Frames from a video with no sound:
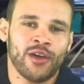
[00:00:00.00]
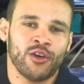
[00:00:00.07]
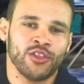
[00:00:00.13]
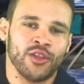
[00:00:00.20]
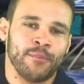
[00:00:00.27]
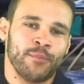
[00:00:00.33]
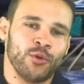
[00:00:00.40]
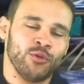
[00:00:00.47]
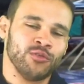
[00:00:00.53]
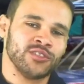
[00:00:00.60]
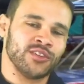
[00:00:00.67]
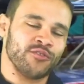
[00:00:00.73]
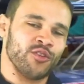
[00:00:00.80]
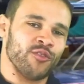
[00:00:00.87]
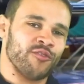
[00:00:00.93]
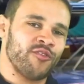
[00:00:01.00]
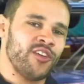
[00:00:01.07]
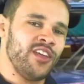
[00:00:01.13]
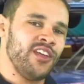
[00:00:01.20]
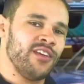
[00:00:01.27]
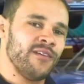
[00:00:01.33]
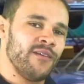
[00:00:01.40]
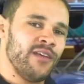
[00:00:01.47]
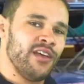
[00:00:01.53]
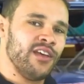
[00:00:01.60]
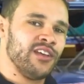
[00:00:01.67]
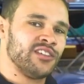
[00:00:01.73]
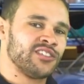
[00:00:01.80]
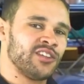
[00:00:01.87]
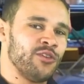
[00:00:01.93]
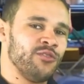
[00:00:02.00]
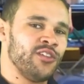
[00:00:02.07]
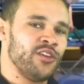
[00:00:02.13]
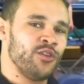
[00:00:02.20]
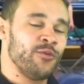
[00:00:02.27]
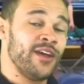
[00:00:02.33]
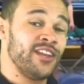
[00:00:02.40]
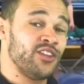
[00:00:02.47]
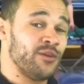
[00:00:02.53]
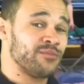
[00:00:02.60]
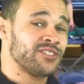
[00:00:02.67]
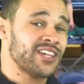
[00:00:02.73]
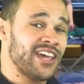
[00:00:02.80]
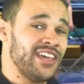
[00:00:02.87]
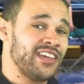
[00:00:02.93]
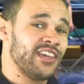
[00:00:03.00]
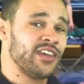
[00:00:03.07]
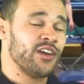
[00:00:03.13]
on the balls of your feet so that you end up taking